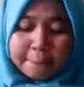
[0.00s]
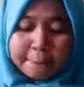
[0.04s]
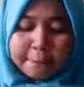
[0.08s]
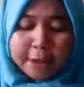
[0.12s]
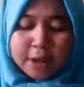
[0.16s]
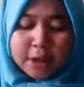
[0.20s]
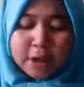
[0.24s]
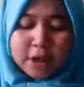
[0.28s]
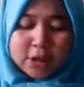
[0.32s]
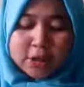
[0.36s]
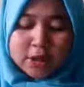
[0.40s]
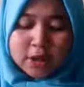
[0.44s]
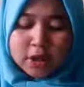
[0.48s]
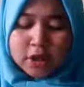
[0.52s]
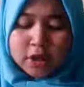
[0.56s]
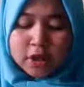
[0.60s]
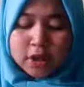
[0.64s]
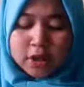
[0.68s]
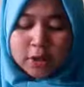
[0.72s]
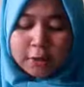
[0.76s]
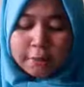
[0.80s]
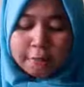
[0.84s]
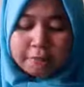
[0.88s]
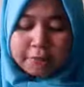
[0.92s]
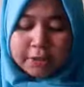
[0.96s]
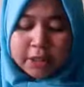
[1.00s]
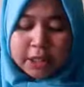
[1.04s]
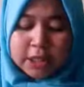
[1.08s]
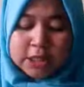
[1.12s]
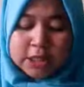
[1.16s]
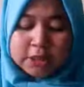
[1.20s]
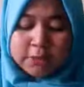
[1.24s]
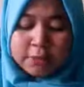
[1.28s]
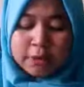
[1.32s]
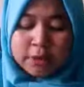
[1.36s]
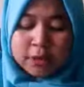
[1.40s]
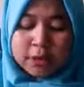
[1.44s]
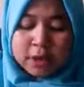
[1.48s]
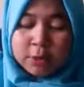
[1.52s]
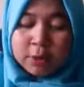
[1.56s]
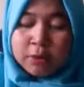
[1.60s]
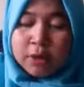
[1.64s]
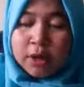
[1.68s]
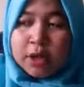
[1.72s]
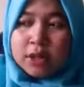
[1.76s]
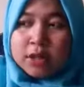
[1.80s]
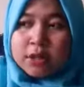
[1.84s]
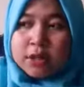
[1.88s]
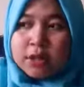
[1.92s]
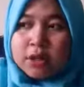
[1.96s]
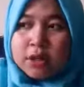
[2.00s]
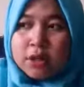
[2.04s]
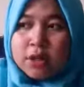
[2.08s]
because in semantic we